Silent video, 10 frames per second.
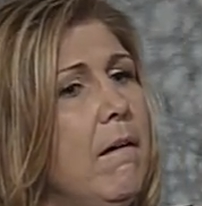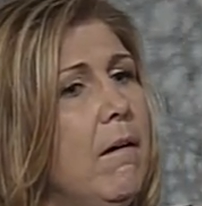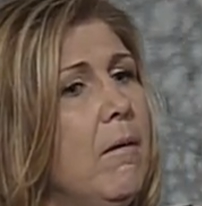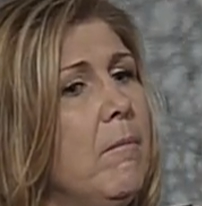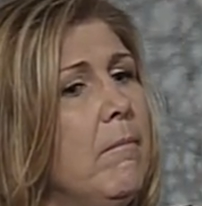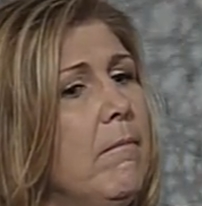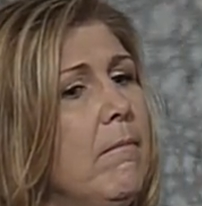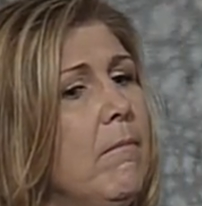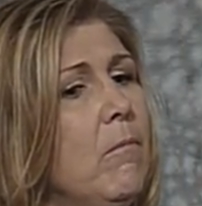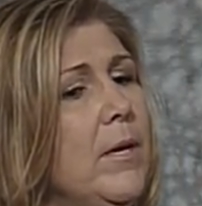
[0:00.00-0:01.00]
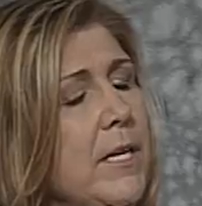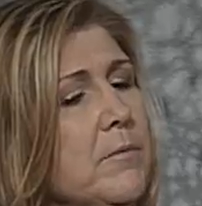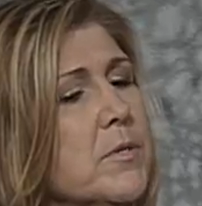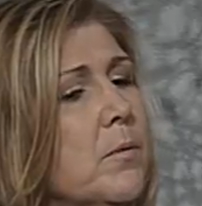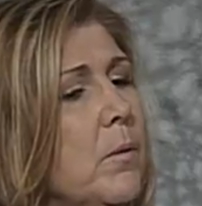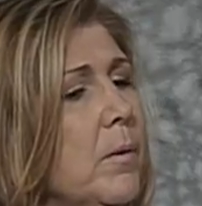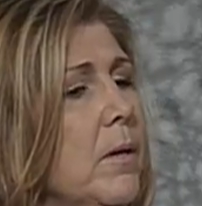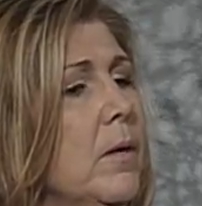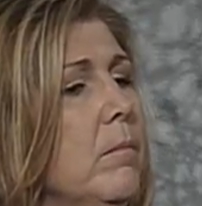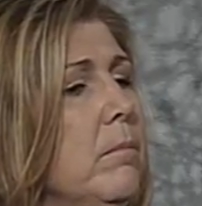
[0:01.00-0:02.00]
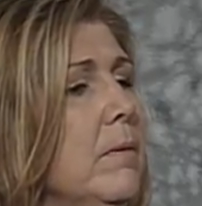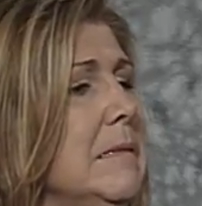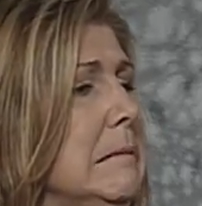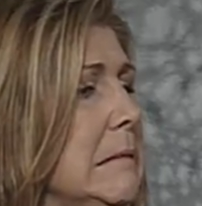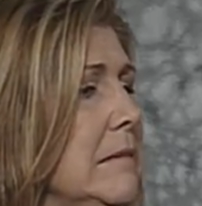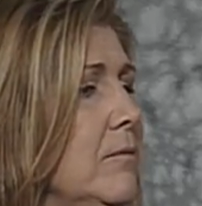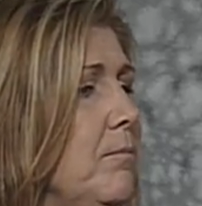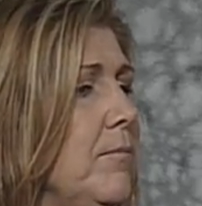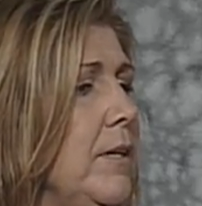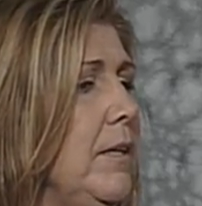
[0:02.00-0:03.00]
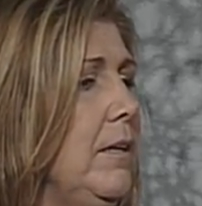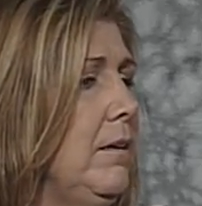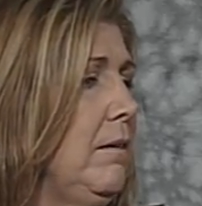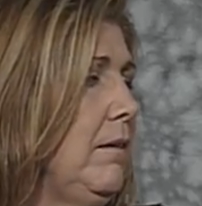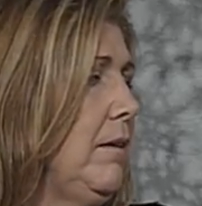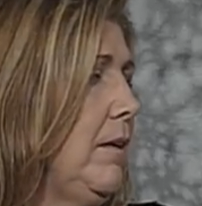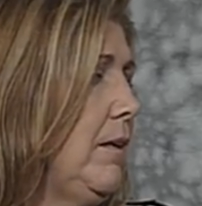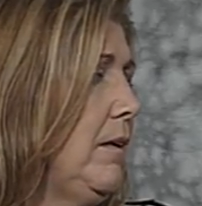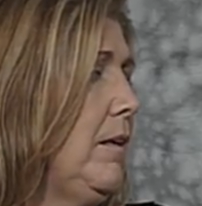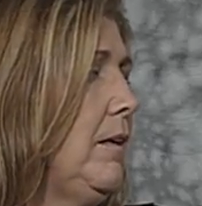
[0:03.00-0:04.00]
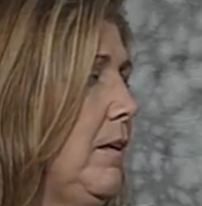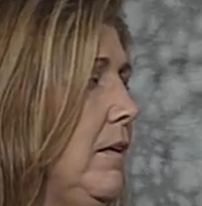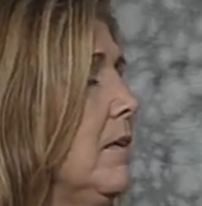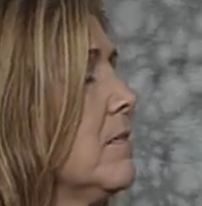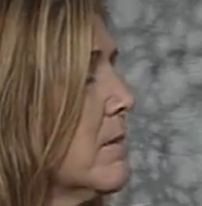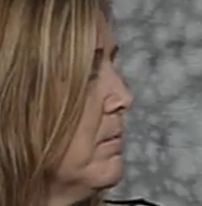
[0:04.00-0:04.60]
Um, when he was growing up, he he needed